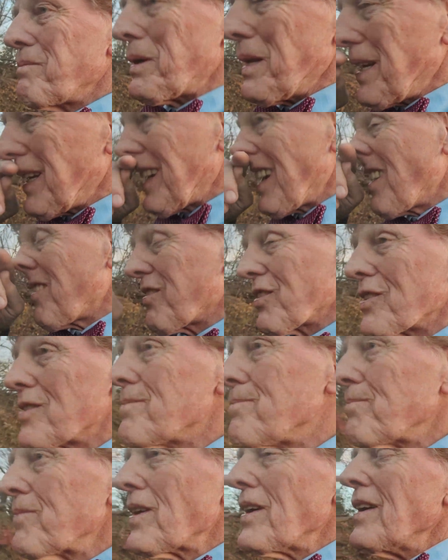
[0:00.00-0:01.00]
meaning
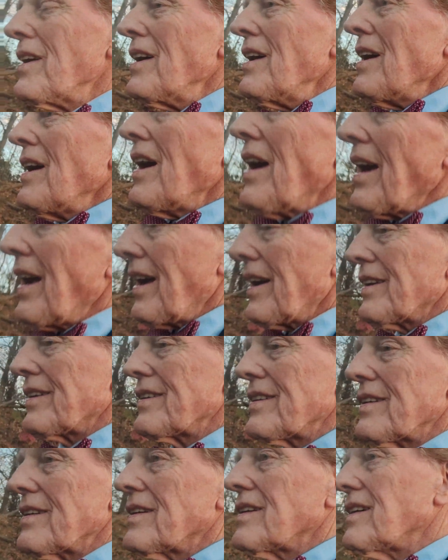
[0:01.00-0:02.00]
ever.
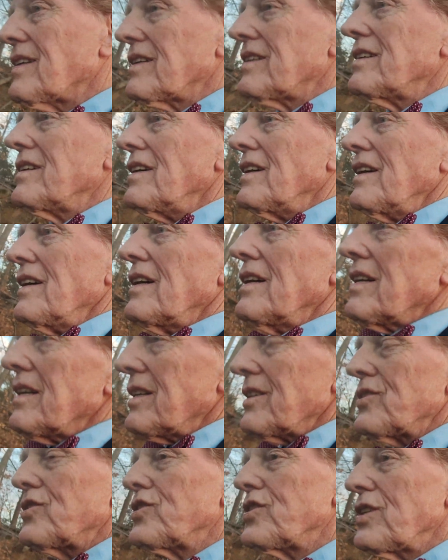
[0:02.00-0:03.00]
And uh,
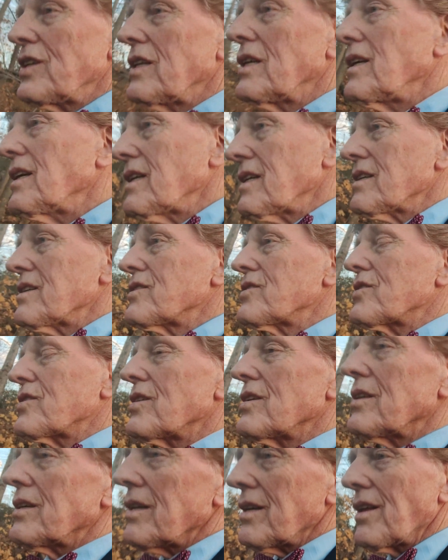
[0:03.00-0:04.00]
she
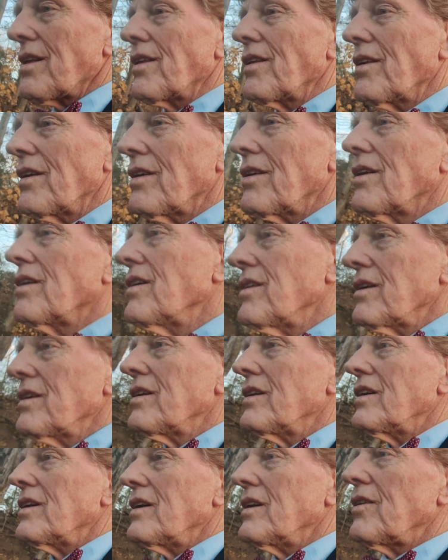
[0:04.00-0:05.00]
is
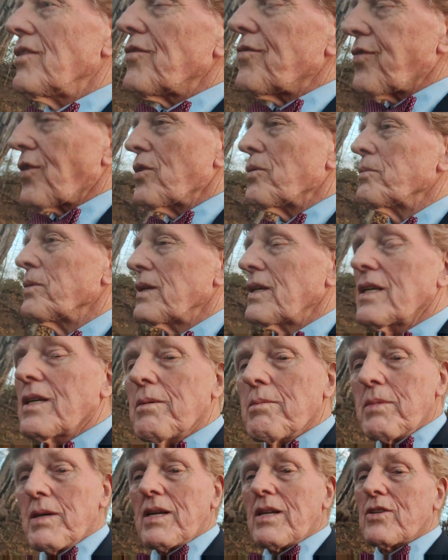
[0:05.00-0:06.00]
firmly
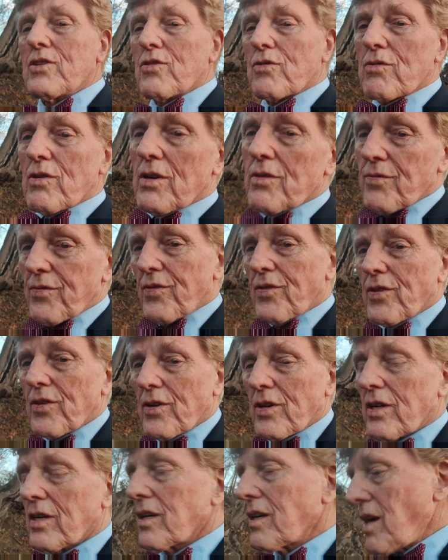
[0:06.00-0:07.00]
committed to run
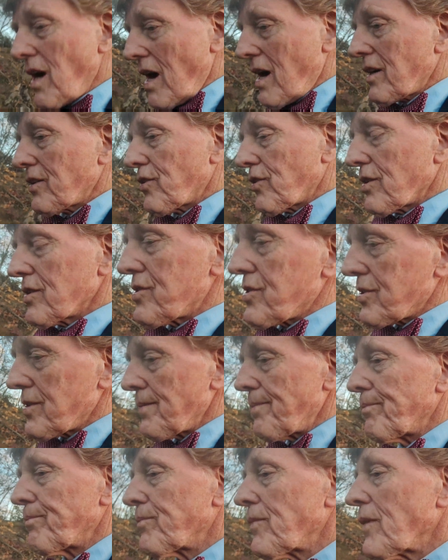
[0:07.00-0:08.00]
for Congress